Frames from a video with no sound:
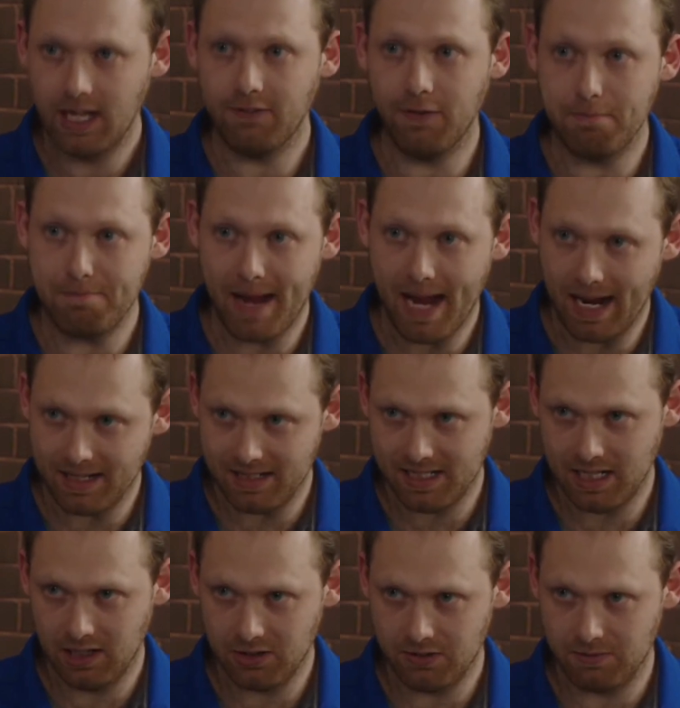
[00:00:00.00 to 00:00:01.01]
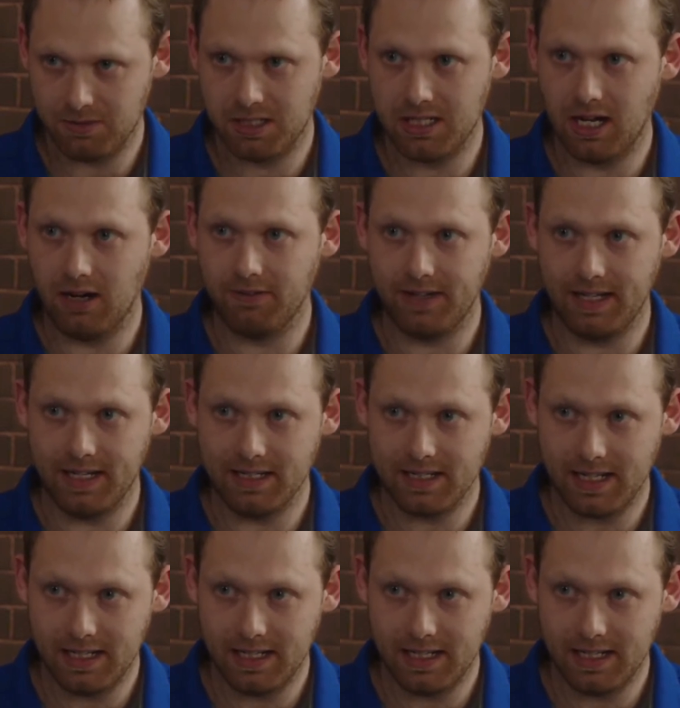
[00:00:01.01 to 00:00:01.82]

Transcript: If a man sells himself, it is